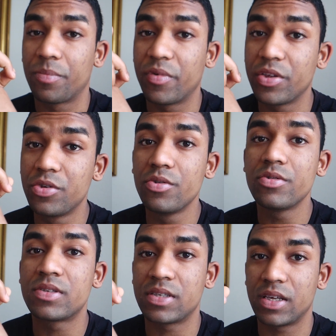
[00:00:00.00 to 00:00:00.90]
when
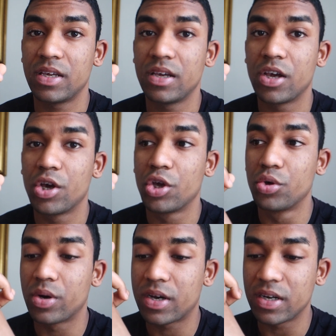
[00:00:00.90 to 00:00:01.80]
you see
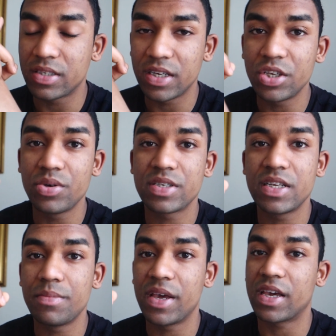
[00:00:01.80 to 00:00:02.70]
you're
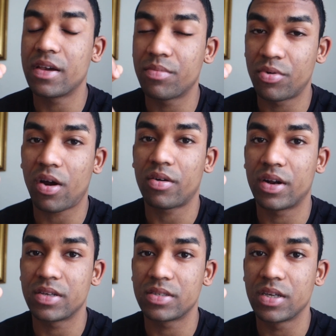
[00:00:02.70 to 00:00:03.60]
continuously making
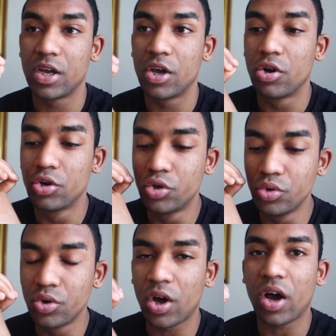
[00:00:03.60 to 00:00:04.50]
progress,
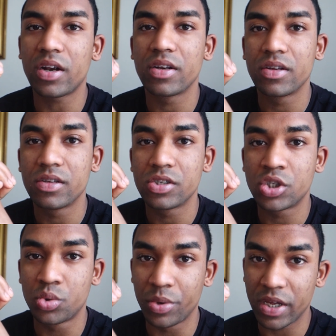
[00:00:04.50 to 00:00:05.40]
do not
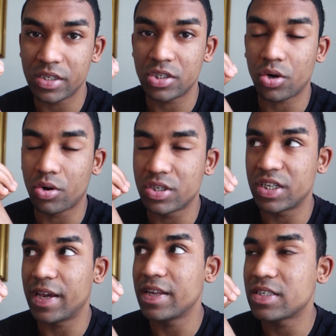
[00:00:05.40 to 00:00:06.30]
switch or
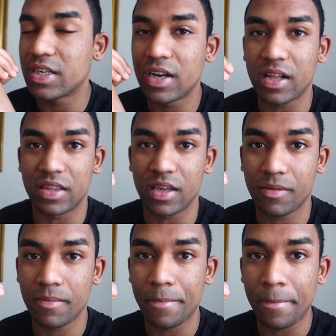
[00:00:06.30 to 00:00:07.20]
change
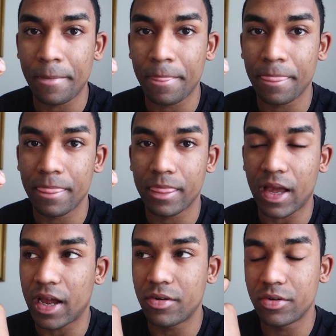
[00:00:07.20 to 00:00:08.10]
nothing.
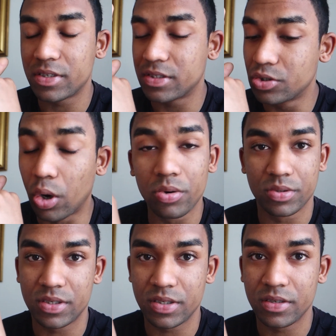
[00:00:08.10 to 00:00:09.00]

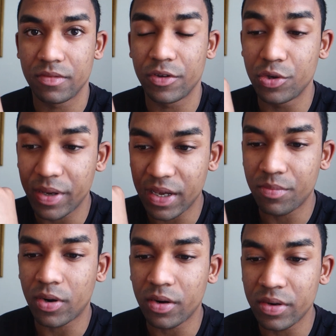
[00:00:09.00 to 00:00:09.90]
Don't. When you're making
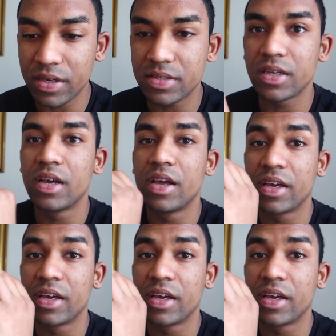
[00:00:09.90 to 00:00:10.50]
progress,